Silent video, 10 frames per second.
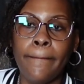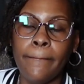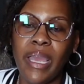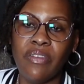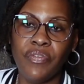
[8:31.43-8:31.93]

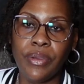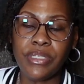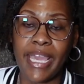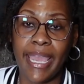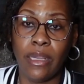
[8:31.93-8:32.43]
My
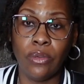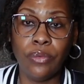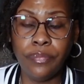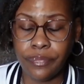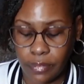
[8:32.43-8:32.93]
first
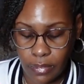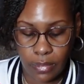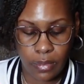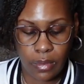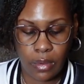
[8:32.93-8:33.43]
handle
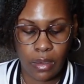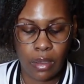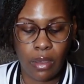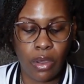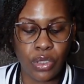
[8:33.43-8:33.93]

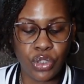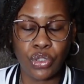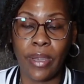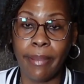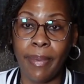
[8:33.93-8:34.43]

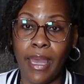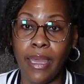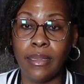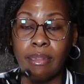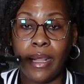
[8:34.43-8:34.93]

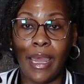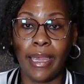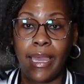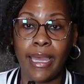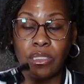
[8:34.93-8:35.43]
tripod that
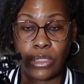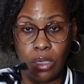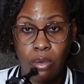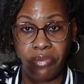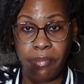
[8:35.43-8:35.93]
I got to
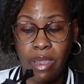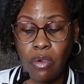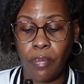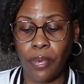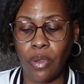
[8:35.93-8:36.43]
go with my
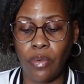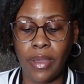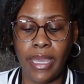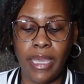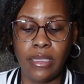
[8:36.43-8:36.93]

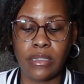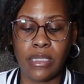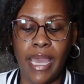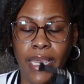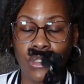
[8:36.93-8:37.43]
GoPro is
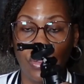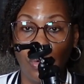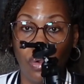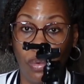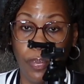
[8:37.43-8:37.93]
the actual
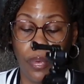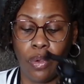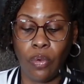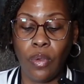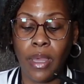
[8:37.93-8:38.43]

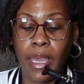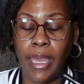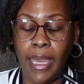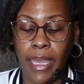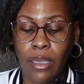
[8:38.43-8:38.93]
GoPro
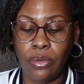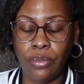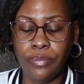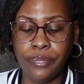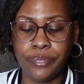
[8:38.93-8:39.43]
handle.